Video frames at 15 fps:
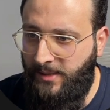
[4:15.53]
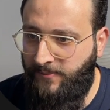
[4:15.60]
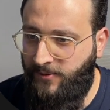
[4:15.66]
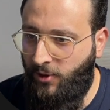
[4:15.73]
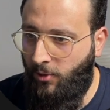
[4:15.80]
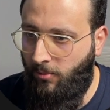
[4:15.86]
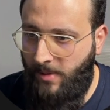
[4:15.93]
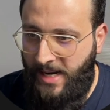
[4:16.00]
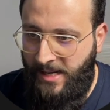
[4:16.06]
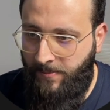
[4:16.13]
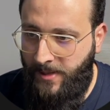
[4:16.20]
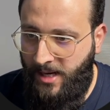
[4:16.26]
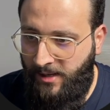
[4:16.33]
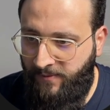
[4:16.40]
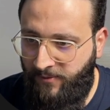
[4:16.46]
So
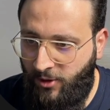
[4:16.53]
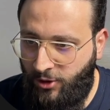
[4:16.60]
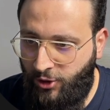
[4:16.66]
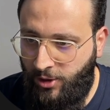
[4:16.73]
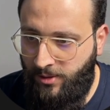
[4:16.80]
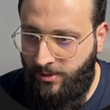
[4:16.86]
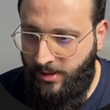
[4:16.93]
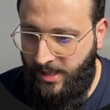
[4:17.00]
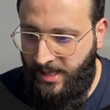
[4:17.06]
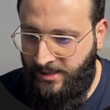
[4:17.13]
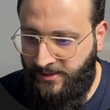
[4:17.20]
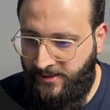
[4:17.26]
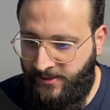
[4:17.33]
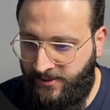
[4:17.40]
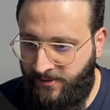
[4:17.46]
API version,
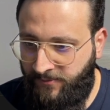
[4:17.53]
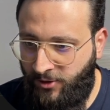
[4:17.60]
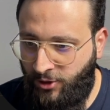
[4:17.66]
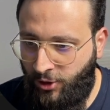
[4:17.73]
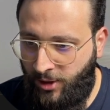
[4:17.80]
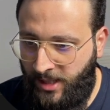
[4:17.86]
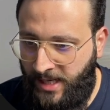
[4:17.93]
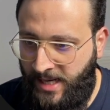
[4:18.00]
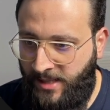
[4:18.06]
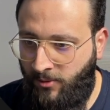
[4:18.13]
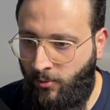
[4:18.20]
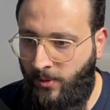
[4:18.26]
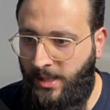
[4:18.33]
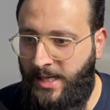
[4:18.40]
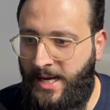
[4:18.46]
and this is a version, and
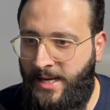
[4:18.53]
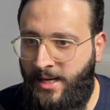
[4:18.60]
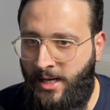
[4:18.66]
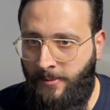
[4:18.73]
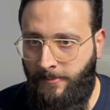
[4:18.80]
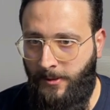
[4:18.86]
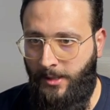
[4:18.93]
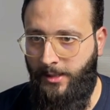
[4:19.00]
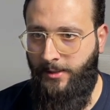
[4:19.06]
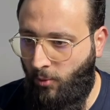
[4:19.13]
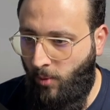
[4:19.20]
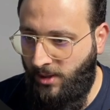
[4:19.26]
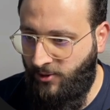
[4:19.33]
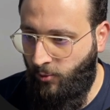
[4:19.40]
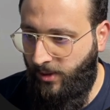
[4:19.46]
we can apply. So
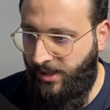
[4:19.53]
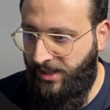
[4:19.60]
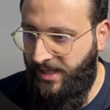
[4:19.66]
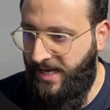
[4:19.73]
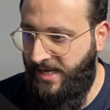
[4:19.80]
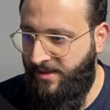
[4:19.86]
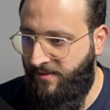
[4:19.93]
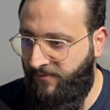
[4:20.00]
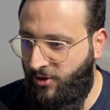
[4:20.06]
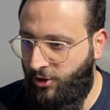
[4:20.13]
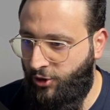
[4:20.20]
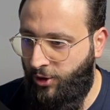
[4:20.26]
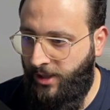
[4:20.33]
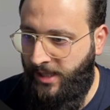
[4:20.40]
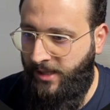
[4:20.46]
once we create the
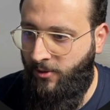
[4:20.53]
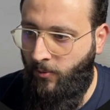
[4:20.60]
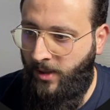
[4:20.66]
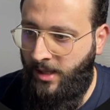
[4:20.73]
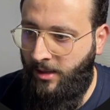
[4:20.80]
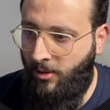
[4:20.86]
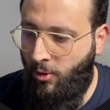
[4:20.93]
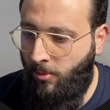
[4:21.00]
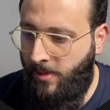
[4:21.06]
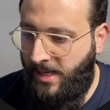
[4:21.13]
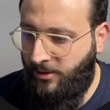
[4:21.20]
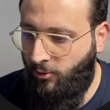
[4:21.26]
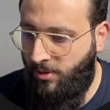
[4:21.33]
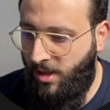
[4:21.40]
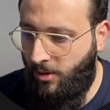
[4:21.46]
version here, we can go
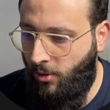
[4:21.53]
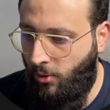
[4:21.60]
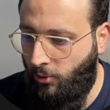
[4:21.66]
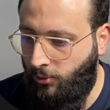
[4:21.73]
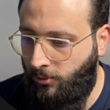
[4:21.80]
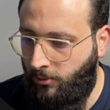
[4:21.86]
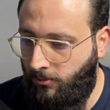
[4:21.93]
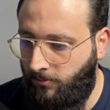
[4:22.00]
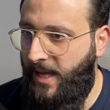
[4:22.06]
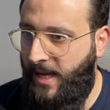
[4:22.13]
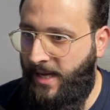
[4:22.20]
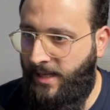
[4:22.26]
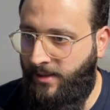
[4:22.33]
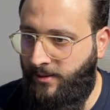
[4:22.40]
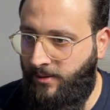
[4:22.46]
back to the code
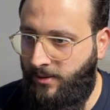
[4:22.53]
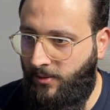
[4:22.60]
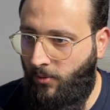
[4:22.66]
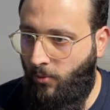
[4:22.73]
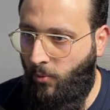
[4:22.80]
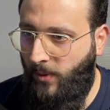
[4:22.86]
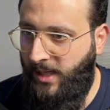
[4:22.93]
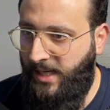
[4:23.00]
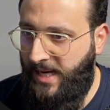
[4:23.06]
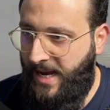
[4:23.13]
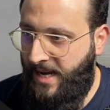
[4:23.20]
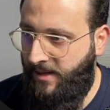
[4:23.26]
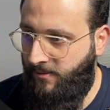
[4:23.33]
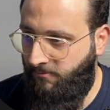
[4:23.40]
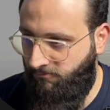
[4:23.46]
and we
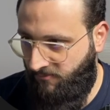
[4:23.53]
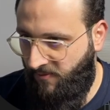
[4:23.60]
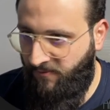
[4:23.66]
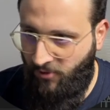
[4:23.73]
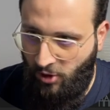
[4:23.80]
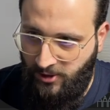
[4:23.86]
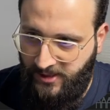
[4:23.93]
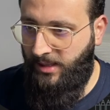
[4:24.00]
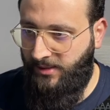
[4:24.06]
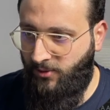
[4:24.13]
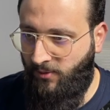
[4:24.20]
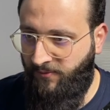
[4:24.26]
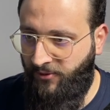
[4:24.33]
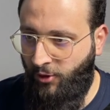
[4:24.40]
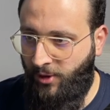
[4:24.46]
can First, let's
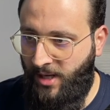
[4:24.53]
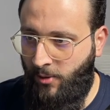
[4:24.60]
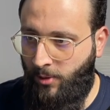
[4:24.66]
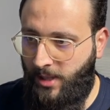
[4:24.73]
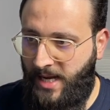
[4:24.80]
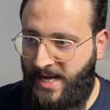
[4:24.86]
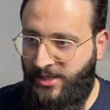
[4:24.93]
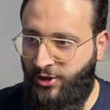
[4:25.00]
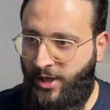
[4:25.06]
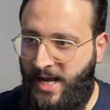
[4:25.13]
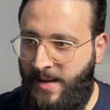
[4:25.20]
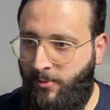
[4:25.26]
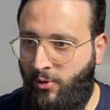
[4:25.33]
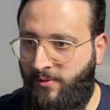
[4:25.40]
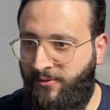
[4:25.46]
configure our Azure
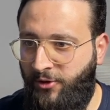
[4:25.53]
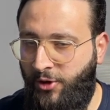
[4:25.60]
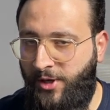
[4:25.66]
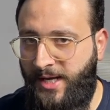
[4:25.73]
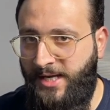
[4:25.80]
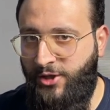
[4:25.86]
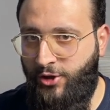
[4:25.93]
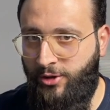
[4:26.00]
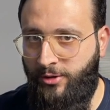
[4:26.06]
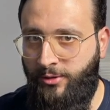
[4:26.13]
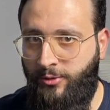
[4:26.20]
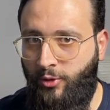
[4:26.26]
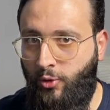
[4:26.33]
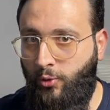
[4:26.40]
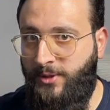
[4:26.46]
App
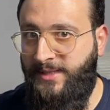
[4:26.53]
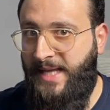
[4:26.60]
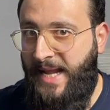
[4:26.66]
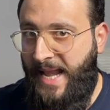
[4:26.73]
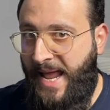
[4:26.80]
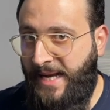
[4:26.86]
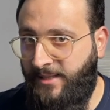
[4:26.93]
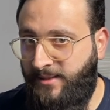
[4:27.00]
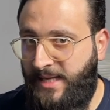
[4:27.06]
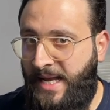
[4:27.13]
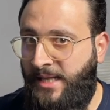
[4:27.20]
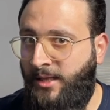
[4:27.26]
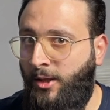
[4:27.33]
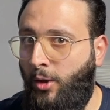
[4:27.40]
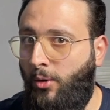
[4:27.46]
Configuration to select
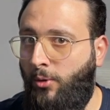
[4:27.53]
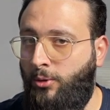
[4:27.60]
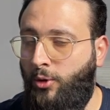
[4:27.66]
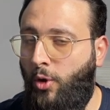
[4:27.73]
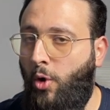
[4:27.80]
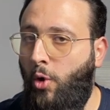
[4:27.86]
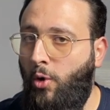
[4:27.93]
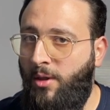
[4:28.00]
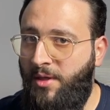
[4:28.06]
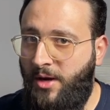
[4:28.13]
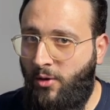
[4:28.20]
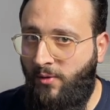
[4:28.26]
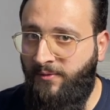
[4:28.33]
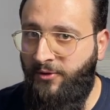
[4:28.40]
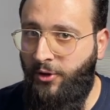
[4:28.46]
and load all the
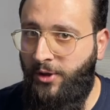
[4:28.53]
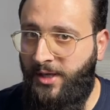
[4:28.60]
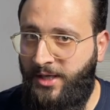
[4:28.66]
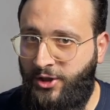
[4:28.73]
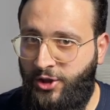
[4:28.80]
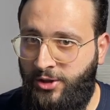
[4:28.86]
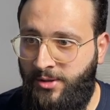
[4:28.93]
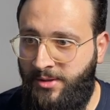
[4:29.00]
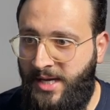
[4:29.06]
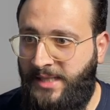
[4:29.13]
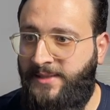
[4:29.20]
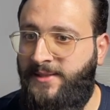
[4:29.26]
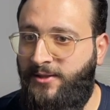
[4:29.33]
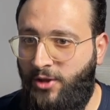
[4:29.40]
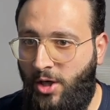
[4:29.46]
configuration
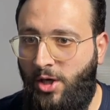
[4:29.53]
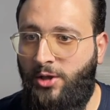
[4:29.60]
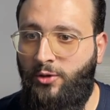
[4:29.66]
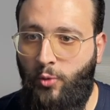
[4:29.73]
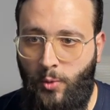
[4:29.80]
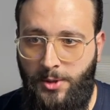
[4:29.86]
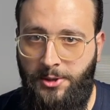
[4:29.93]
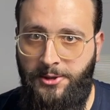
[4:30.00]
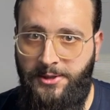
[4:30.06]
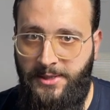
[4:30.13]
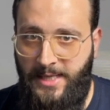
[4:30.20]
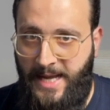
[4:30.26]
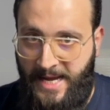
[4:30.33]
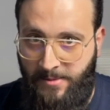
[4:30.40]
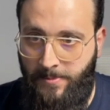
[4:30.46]
that start with
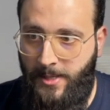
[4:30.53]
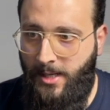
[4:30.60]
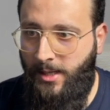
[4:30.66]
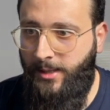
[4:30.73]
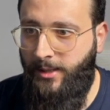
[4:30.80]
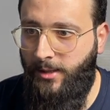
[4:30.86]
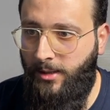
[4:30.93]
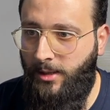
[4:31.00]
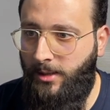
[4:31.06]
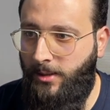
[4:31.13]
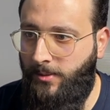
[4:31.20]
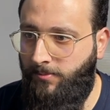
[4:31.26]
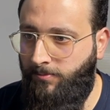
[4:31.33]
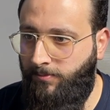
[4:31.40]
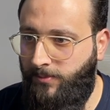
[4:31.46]
API.
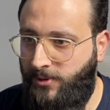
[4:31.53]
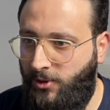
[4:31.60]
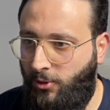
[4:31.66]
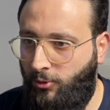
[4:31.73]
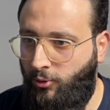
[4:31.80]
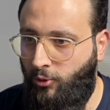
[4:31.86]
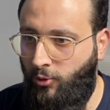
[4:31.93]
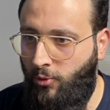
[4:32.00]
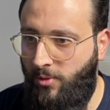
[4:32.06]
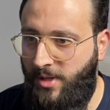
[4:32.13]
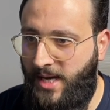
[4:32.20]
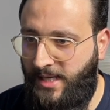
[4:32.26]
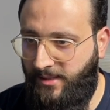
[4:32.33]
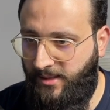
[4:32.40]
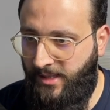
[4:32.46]
So to do
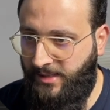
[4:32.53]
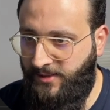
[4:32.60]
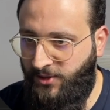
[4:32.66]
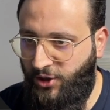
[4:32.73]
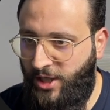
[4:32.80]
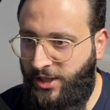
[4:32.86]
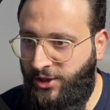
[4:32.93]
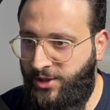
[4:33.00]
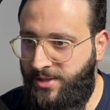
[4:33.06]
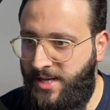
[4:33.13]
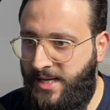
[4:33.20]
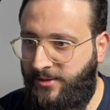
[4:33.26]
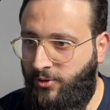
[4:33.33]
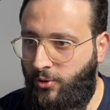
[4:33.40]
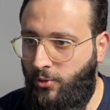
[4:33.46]
that, let's change
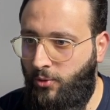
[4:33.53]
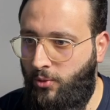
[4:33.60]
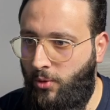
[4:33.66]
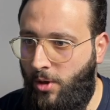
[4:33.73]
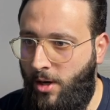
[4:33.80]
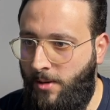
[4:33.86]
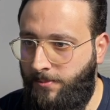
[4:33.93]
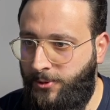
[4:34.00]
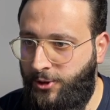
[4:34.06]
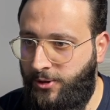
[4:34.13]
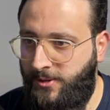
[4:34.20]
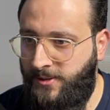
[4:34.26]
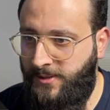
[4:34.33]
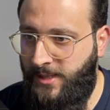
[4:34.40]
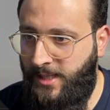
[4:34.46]
that to
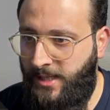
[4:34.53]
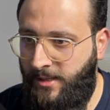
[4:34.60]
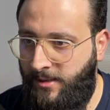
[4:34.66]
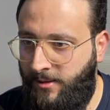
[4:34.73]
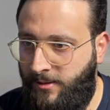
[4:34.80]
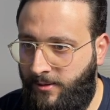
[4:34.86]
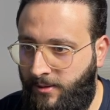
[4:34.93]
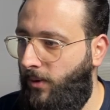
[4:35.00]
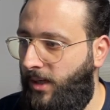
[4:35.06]
options here.